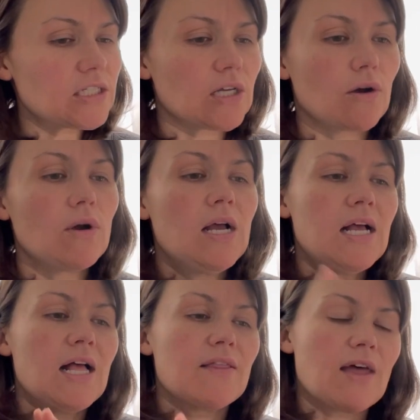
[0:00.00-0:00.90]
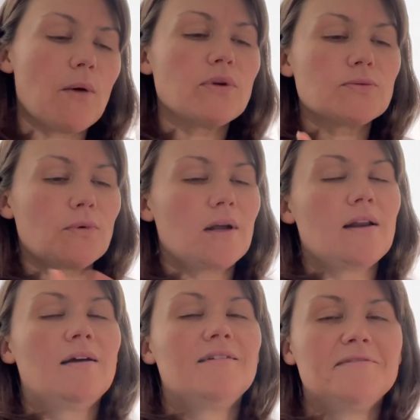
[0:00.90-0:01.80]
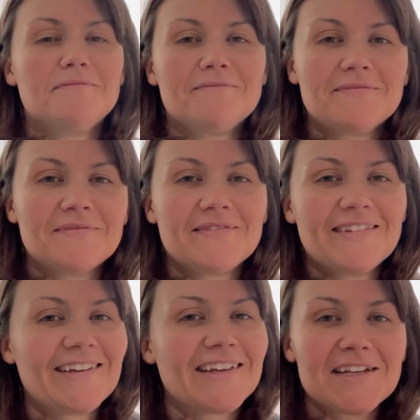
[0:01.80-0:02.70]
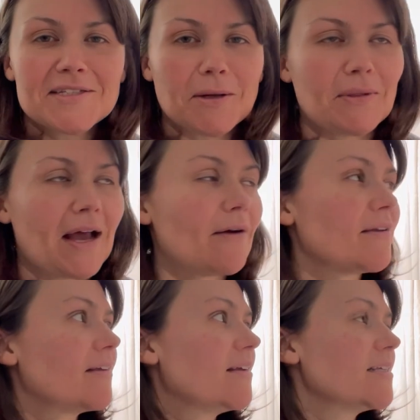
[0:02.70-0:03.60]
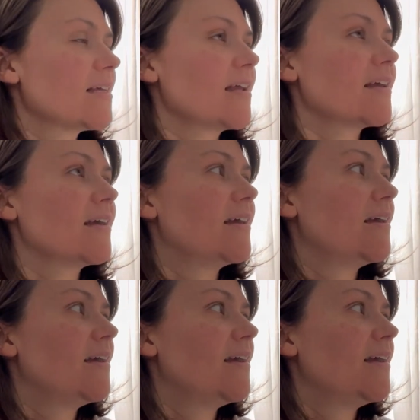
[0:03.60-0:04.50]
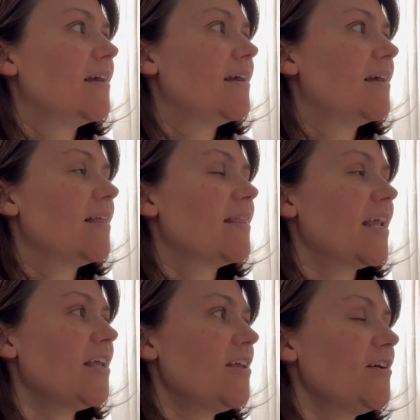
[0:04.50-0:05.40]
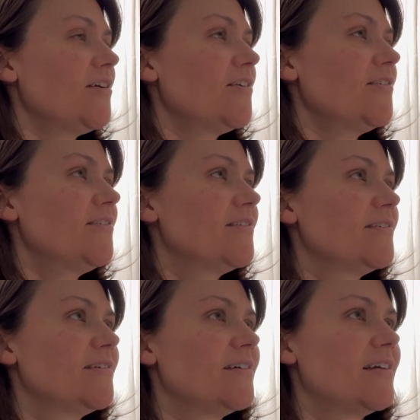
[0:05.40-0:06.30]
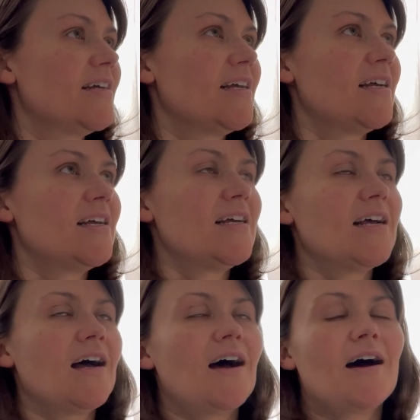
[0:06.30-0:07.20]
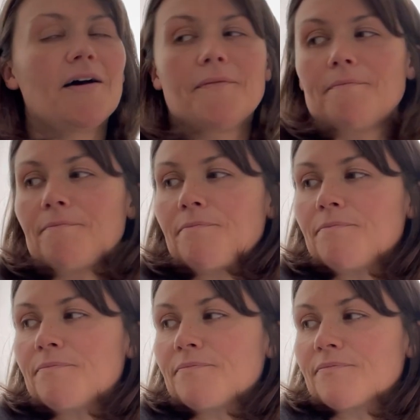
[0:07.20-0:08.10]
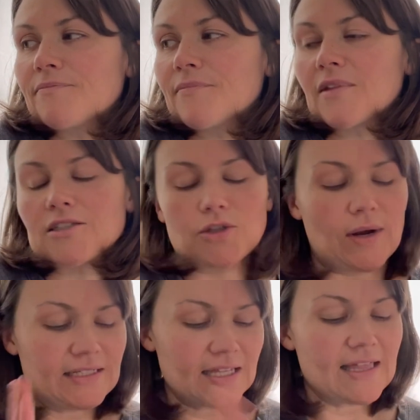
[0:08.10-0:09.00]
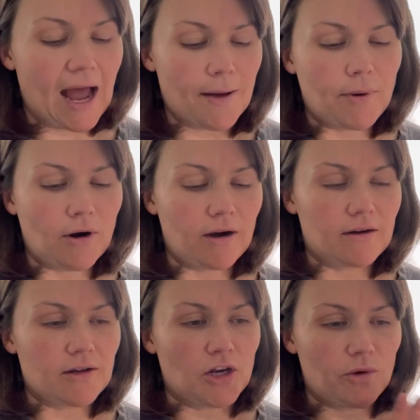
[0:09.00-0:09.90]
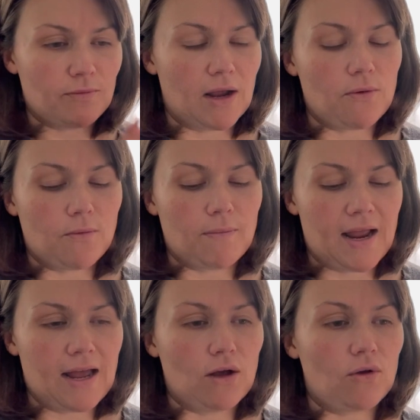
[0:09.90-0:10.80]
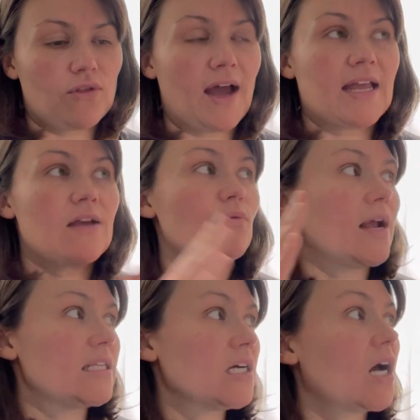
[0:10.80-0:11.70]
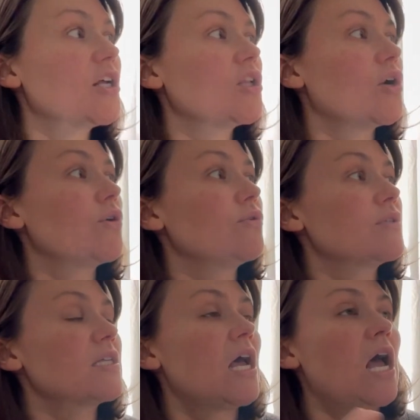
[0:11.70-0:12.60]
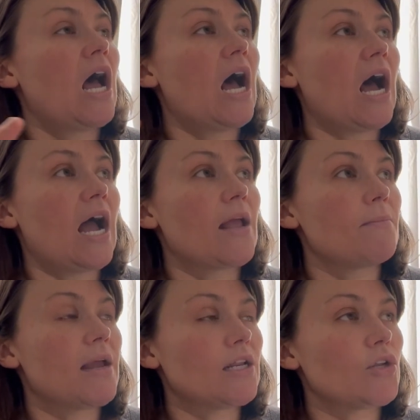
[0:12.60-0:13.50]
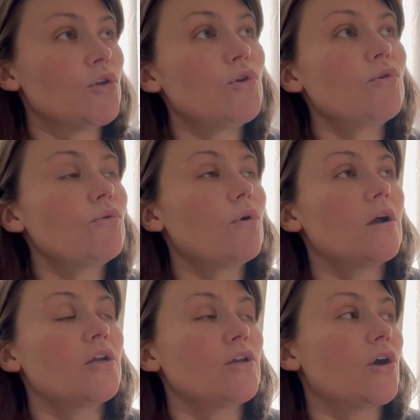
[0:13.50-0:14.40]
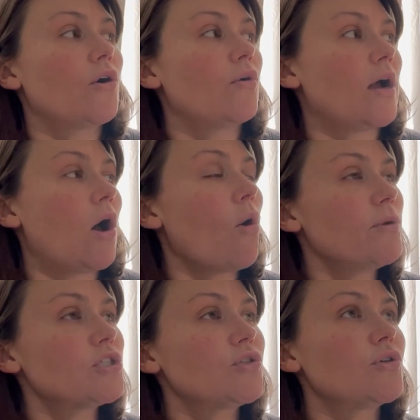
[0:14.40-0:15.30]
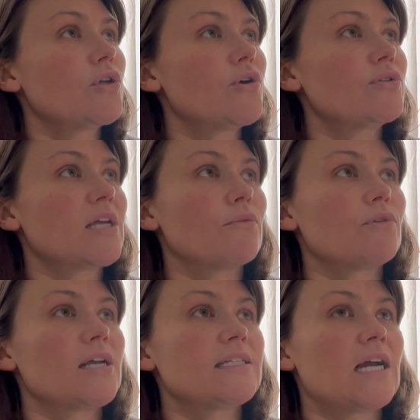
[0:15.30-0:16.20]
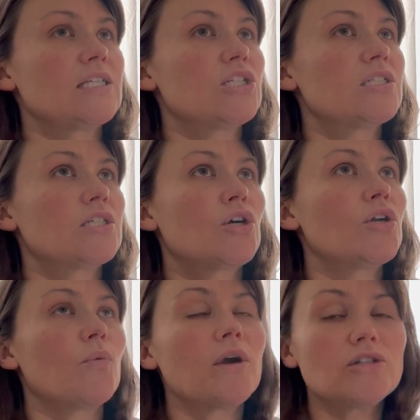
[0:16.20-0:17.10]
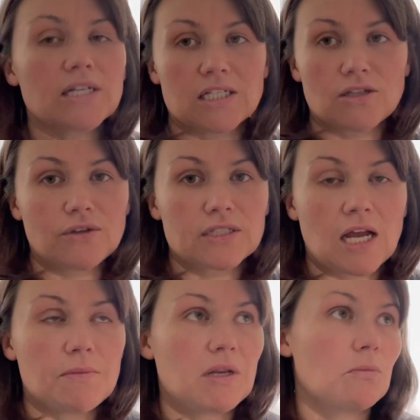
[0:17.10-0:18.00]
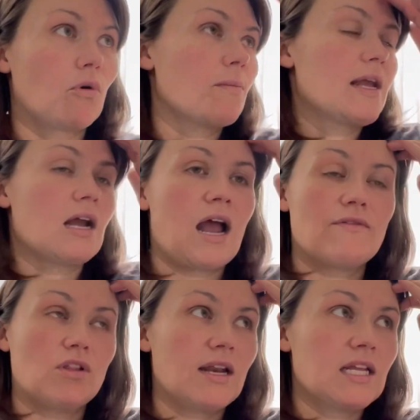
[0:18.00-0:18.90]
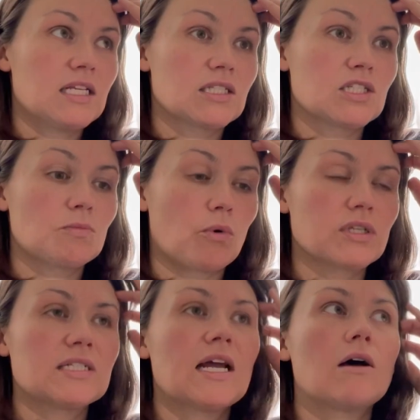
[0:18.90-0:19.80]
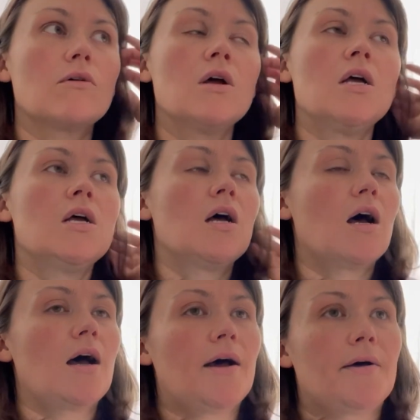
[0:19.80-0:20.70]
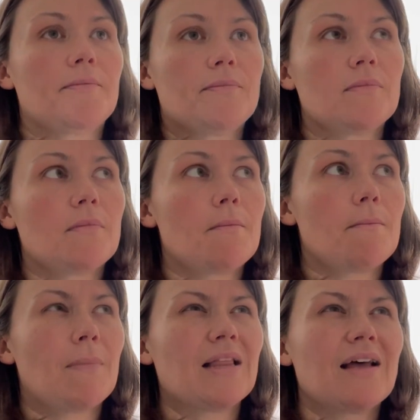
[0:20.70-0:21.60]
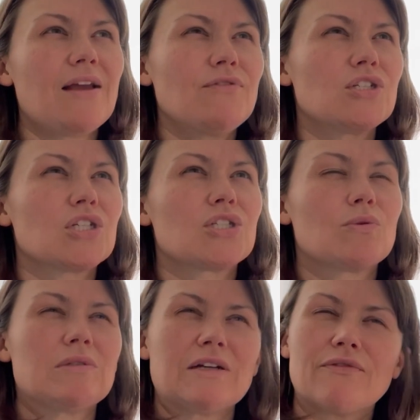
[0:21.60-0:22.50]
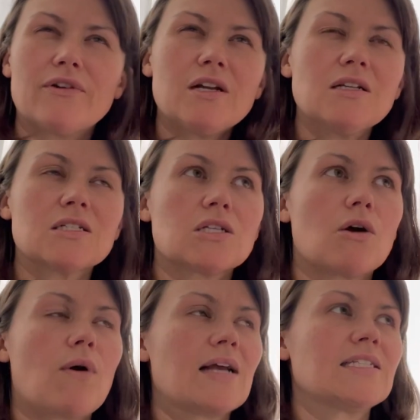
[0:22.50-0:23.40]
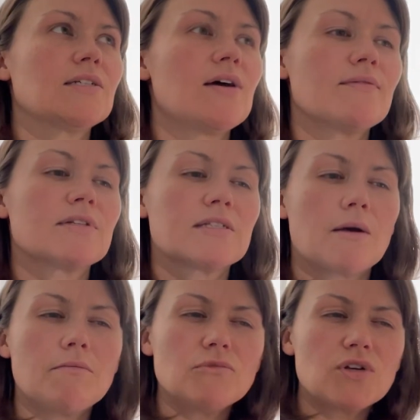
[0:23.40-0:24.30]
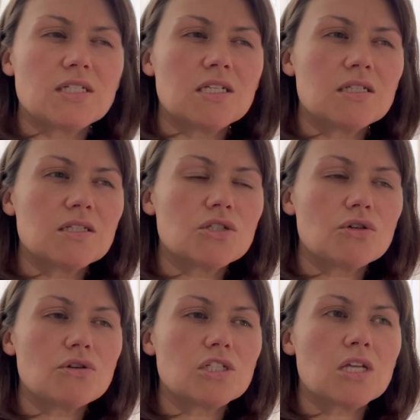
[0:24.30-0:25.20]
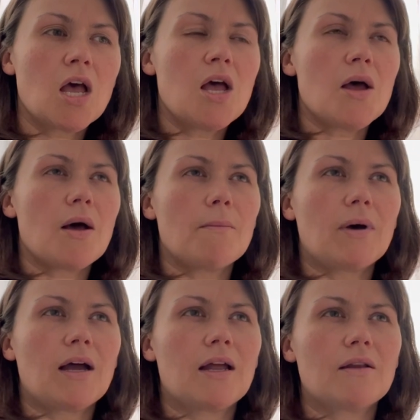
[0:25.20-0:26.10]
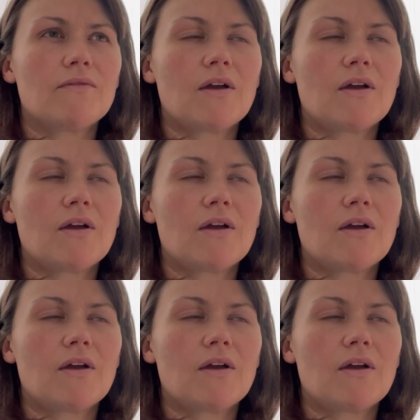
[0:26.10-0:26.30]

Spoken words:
so that was one. He's so loud. He's like, thank you. So I did that part, you know, with my health. I gave away a ton of clothes. I made a new, you know, got a whole bunch of new clothes, and realized I just couldn't wear dresses all the time anymore. Like, I have a lot of kids in sports now. My life is just so different. So I still have some dresses and skirts, but